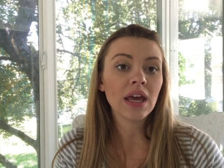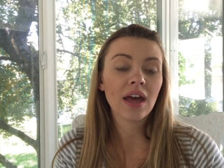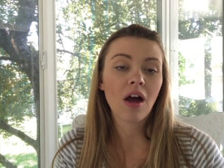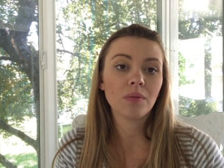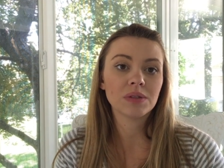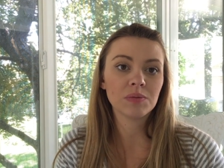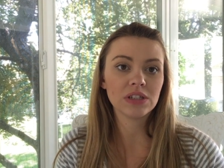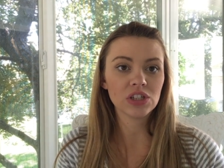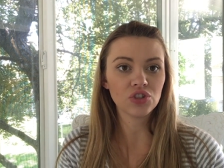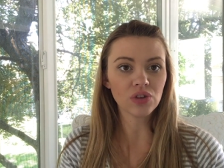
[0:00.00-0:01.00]
it helped me
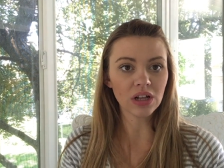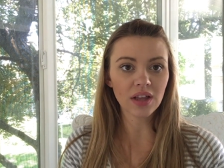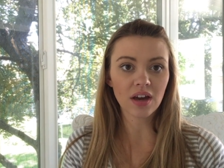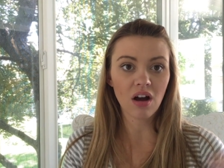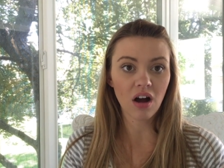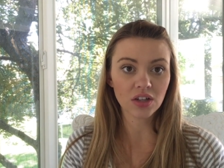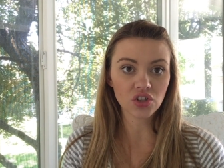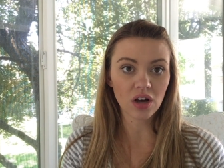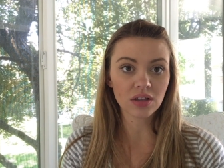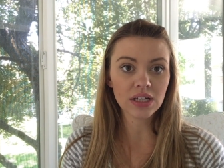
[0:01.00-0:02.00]
to drink like a hot
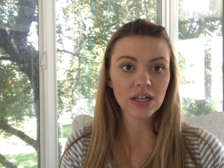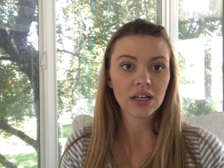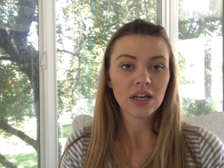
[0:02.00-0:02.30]
chocolate.